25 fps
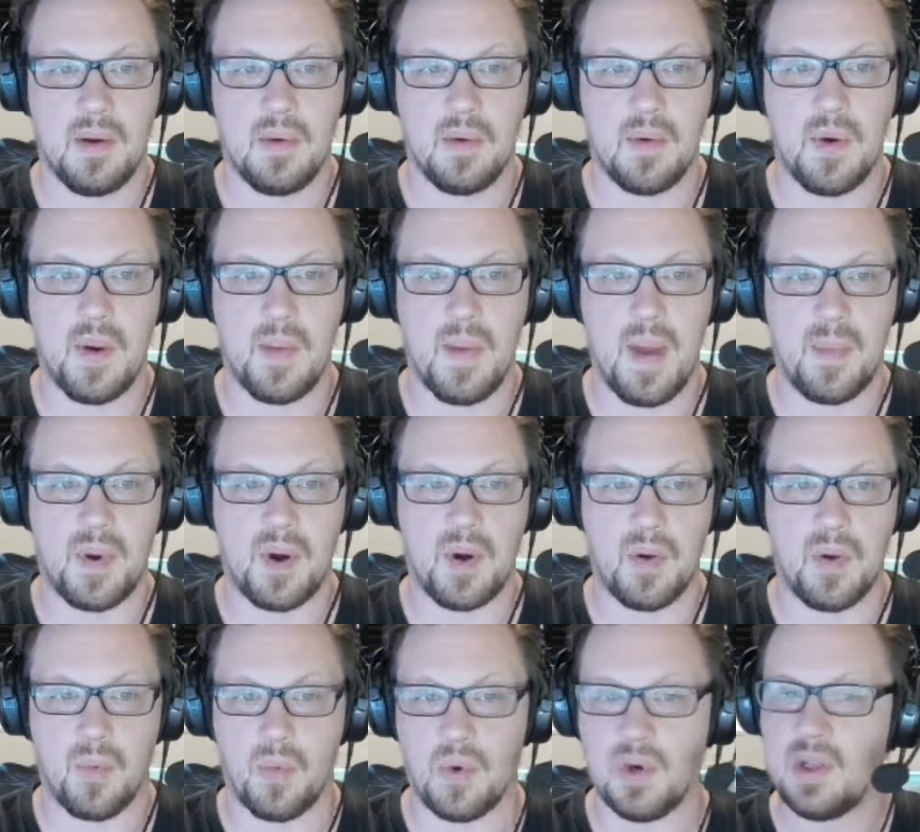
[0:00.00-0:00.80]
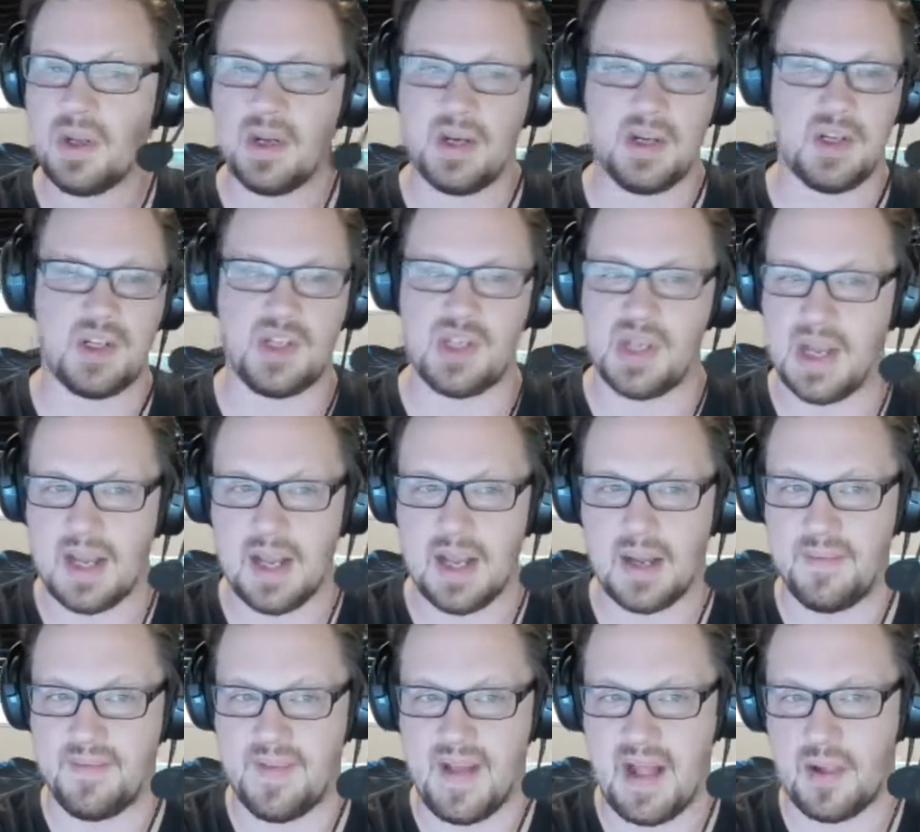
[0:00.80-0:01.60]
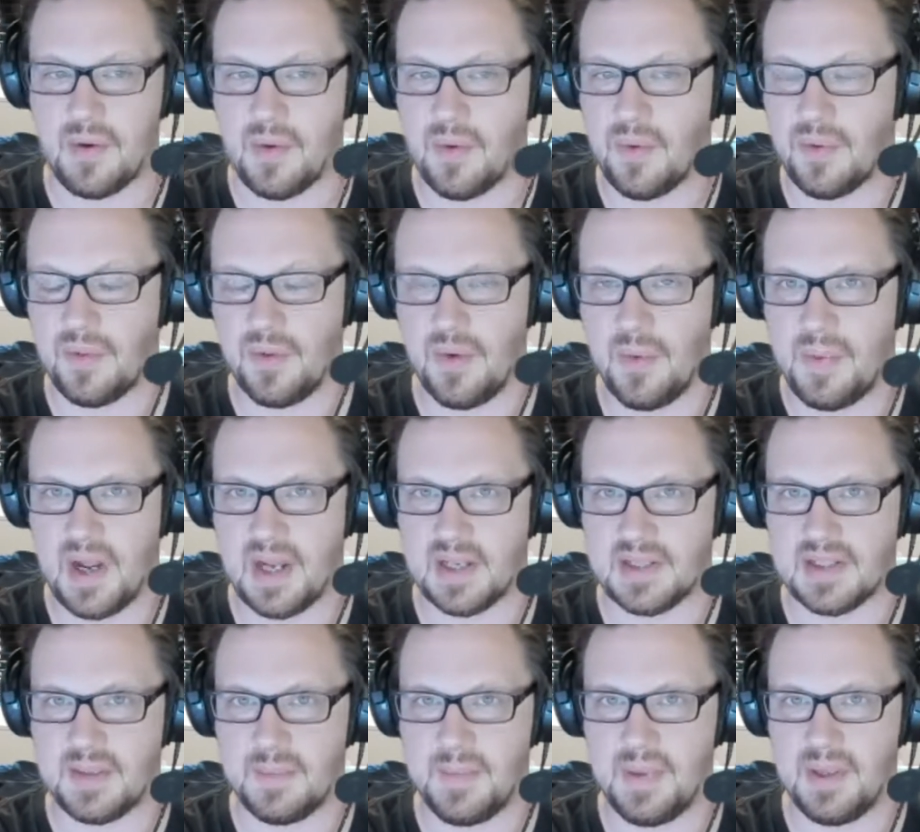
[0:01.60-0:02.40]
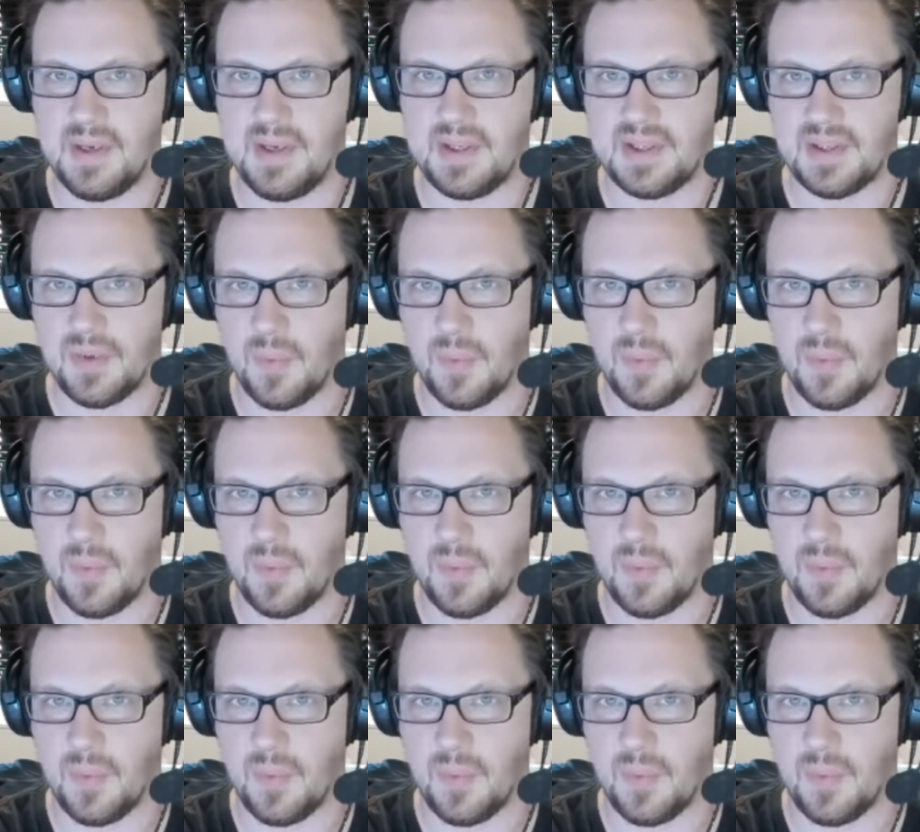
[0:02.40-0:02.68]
Remember, we're looking to shake up Valorant with new possibilities